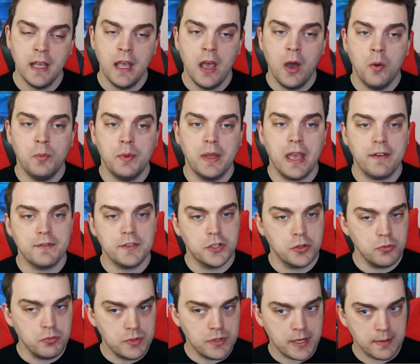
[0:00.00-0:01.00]
we have
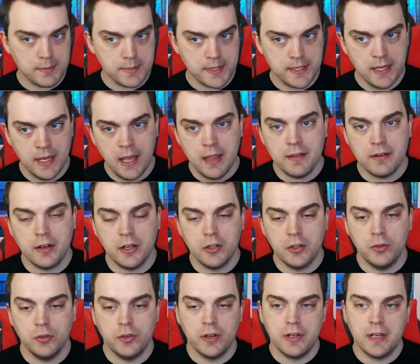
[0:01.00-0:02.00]
tooltips that are
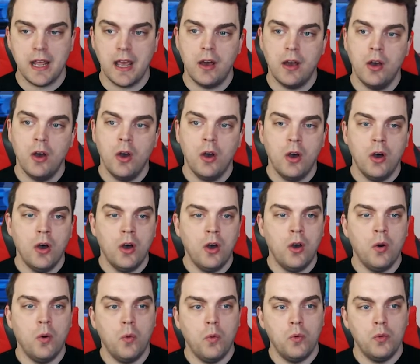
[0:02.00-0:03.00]
included. Now,
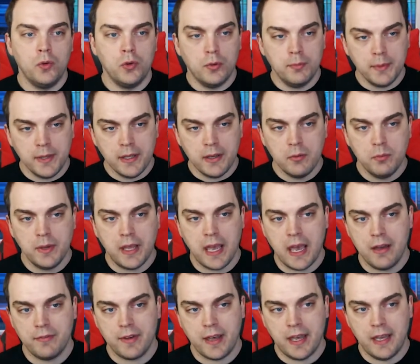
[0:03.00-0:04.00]
normally we
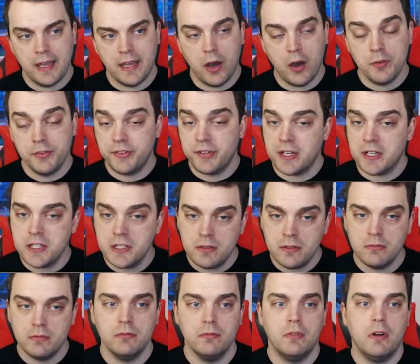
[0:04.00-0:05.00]
have a whole section
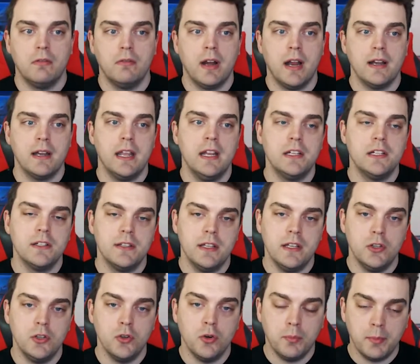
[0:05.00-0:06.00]
around each of the
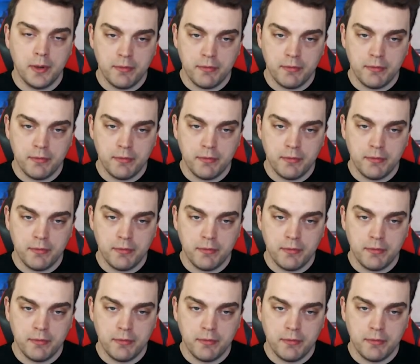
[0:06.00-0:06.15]
normative